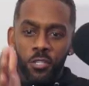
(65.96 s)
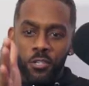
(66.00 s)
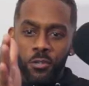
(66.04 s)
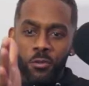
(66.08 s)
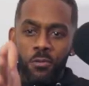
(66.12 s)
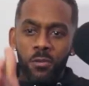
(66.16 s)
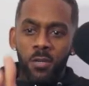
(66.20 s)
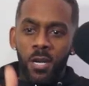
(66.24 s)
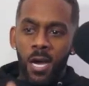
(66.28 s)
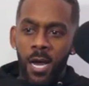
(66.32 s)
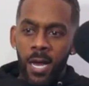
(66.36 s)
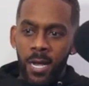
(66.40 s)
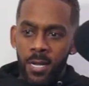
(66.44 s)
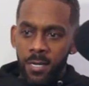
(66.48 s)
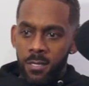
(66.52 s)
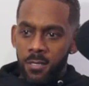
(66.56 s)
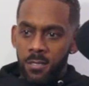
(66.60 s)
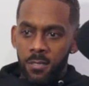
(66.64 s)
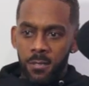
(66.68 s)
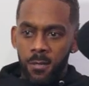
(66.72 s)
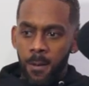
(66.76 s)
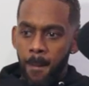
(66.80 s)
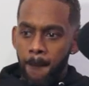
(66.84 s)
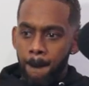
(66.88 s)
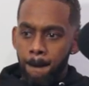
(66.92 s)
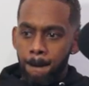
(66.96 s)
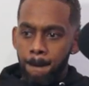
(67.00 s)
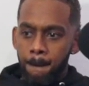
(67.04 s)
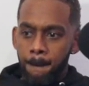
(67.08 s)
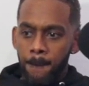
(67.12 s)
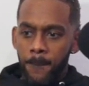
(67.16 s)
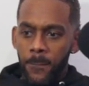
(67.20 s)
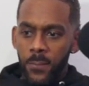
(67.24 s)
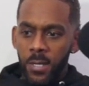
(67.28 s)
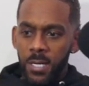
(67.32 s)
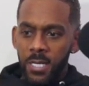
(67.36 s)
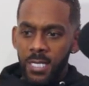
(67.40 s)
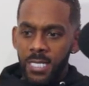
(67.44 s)
you guys,
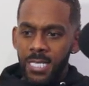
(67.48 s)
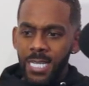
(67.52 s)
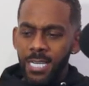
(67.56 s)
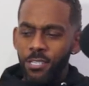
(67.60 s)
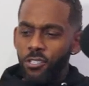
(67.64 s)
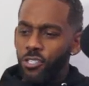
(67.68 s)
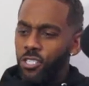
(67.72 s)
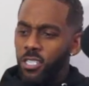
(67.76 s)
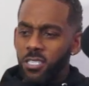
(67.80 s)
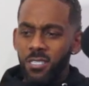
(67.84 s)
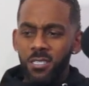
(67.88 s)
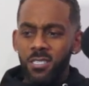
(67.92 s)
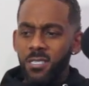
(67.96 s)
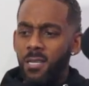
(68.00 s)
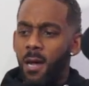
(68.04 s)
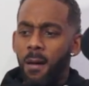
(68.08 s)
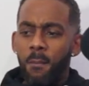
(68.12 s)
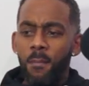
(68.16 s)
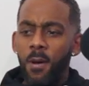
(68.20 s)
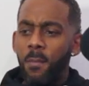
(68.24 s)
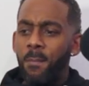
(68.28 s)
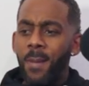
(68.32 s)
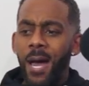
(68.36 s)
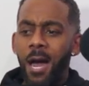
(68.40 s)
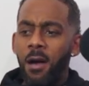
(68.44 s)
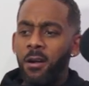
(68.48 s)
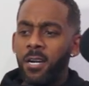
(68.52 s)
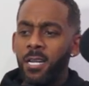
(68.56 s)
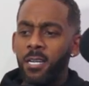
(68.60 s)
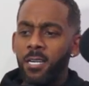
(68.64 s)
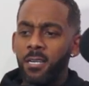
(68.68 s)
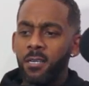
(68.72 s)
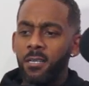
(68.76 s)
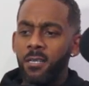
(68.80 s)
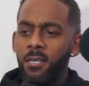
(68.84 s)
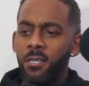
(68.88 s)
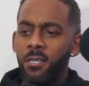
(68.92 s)
there's just something about it